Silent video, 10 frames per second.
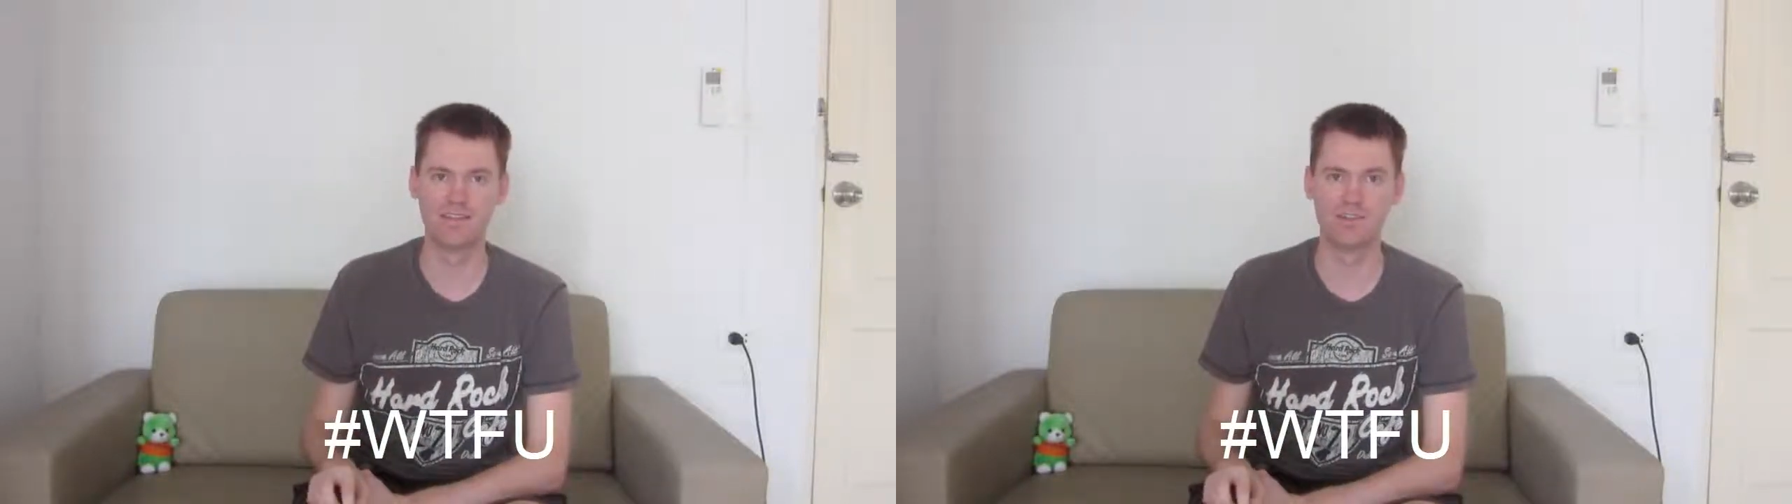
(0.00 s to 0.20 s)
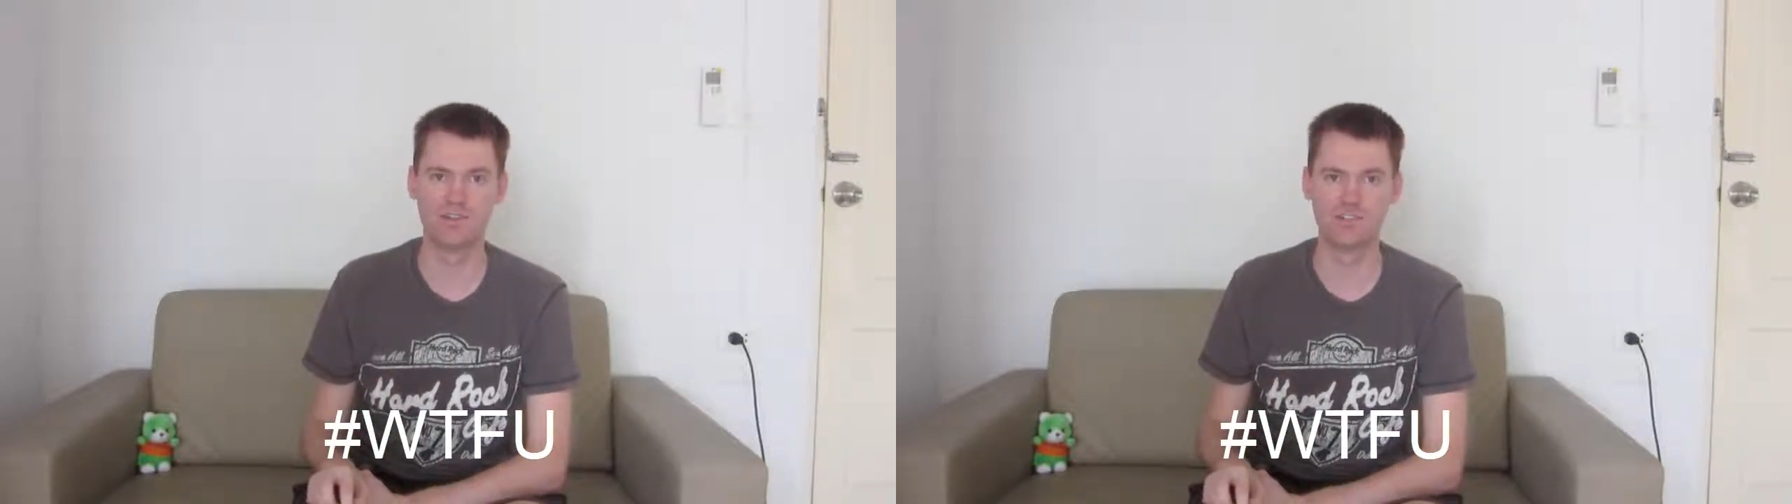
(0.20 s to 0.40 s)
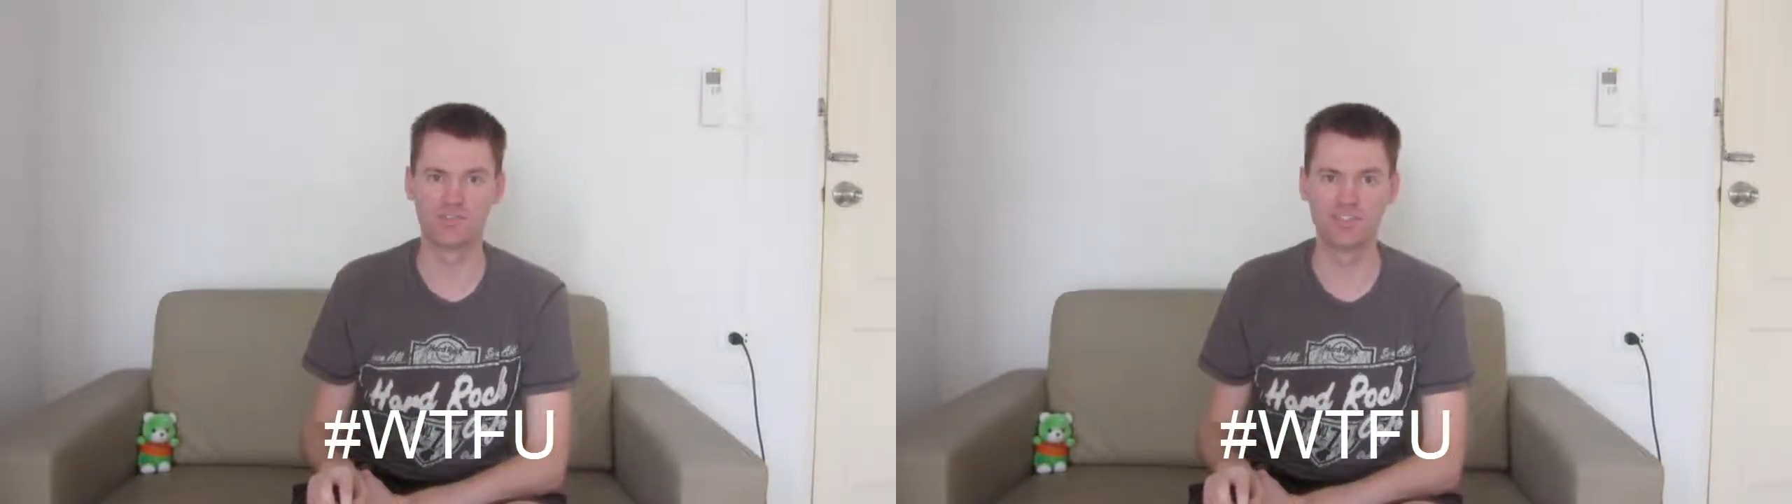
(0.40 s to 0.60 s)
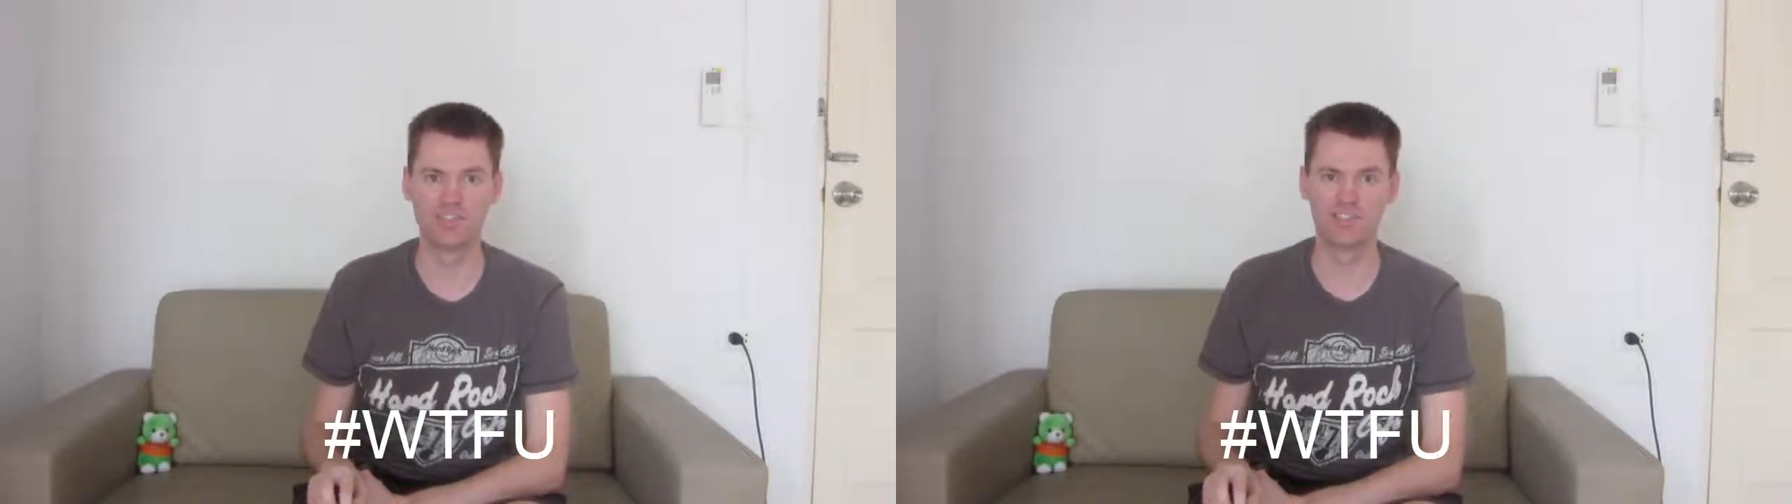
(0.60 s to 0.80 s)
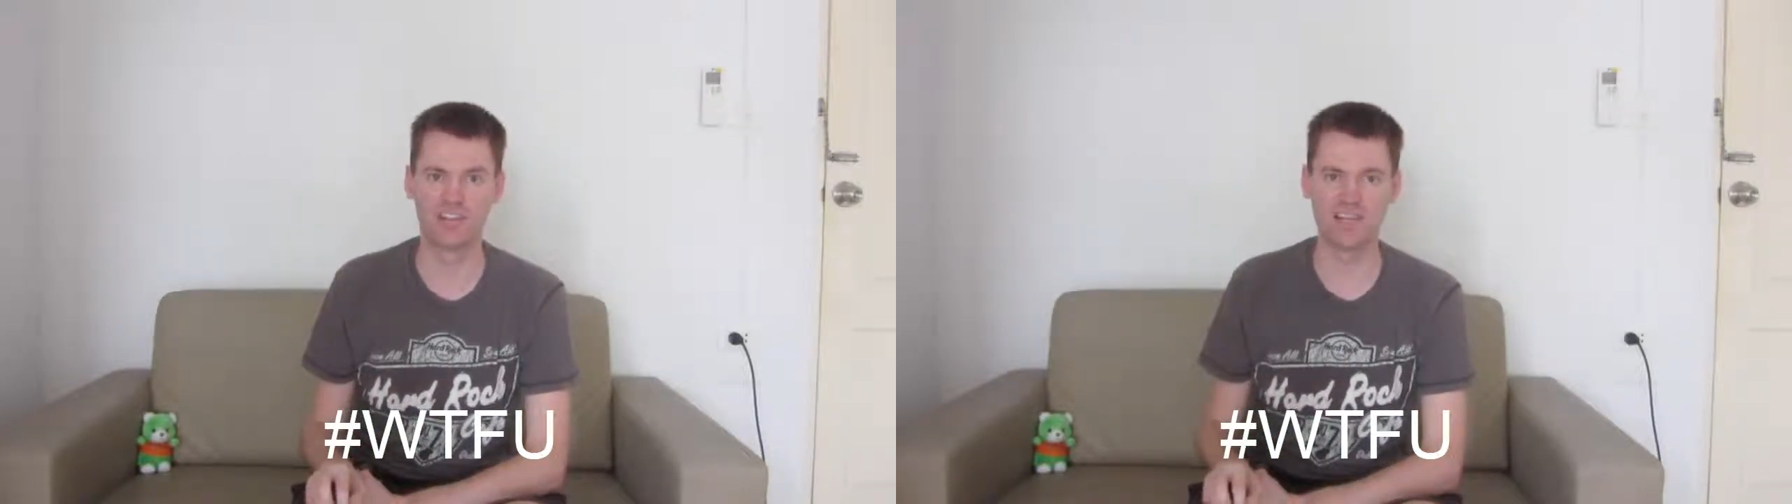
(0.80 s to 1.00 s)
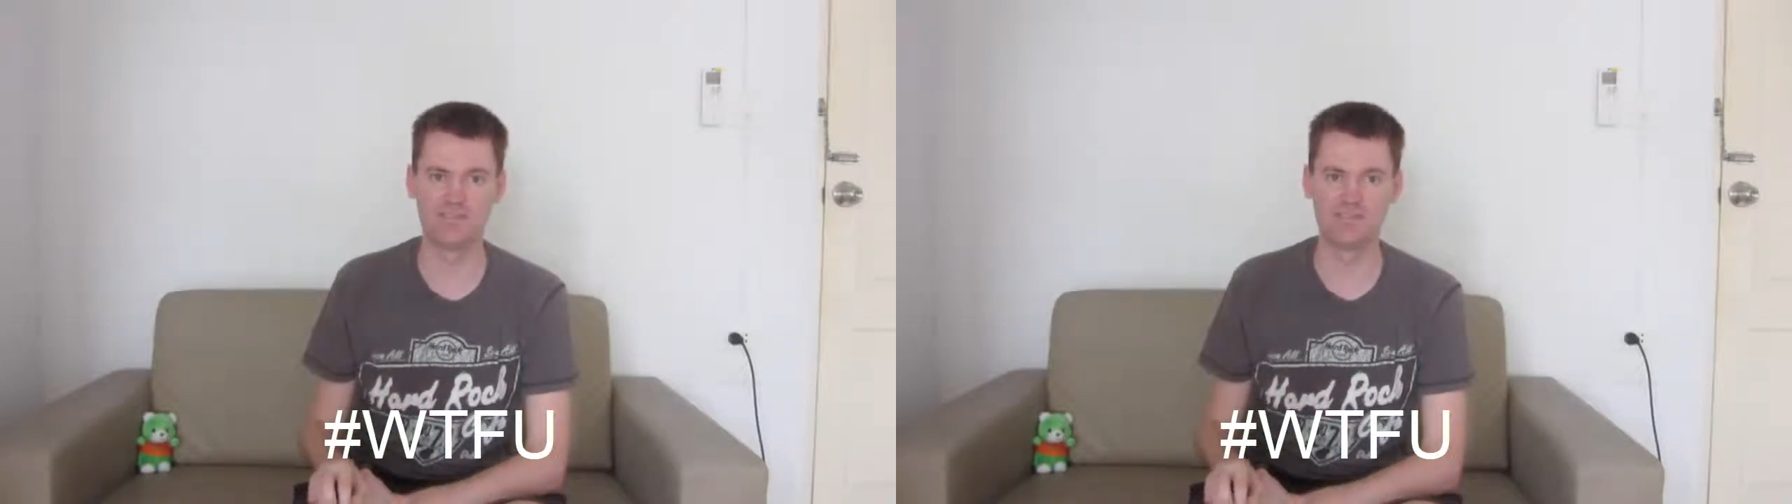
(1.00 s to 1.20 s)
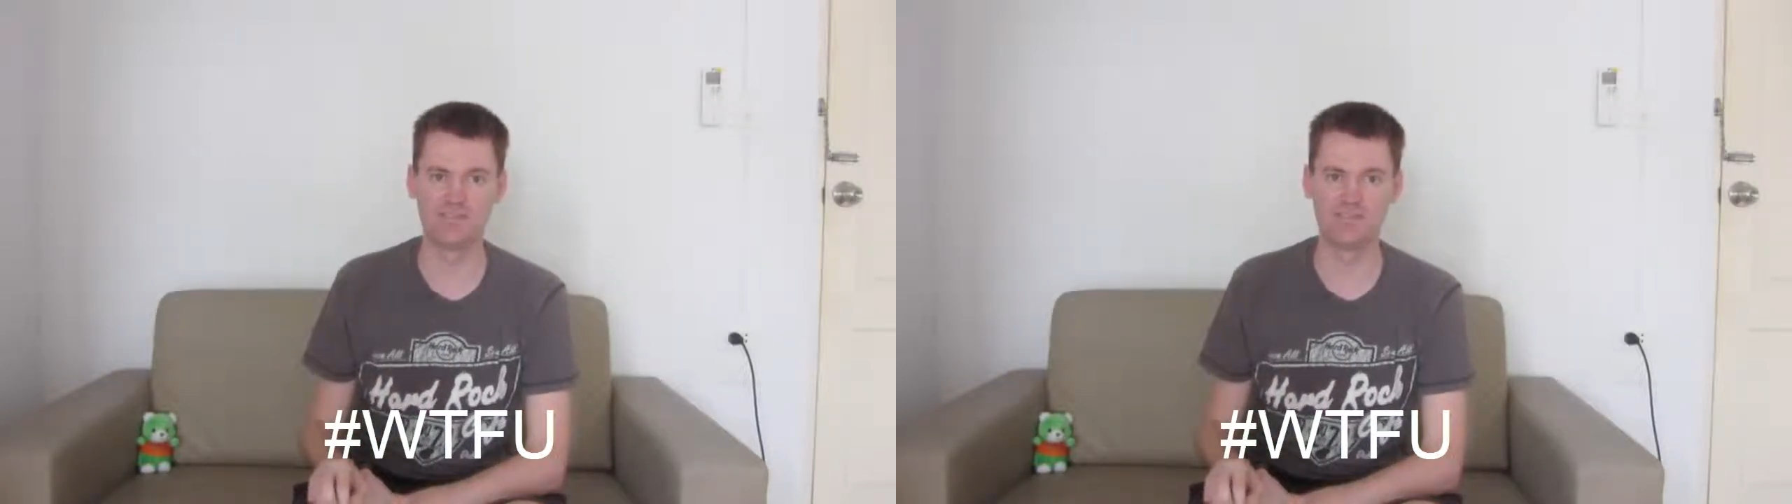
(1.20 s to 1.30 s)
who has really insightful